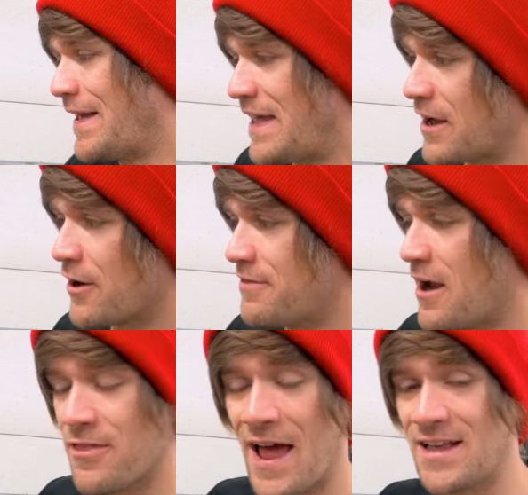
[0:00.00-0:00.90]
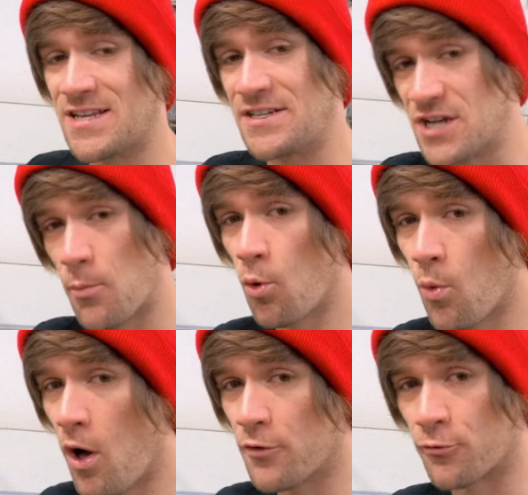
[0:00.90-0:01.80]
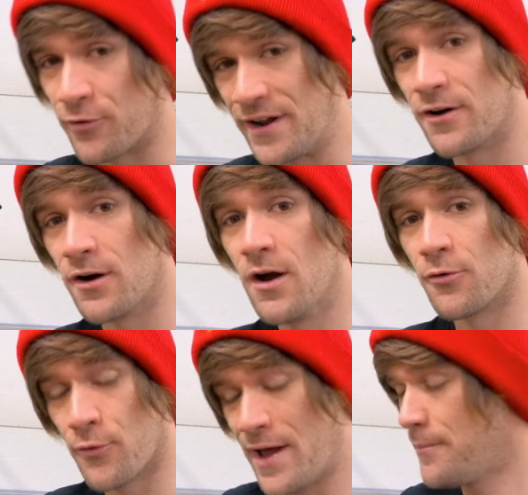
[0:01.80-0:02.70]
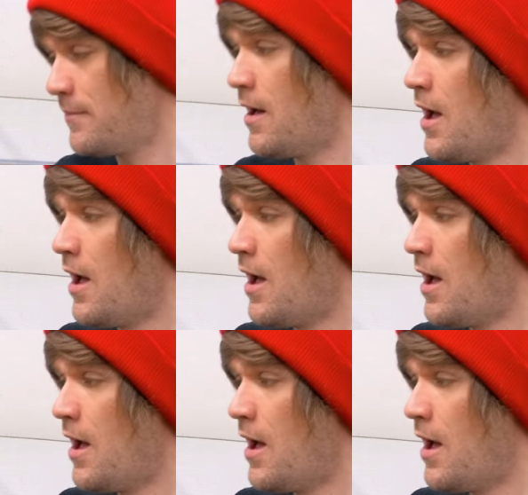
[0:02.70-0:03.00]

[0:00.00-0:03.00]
here and there that has a double walled rear rim,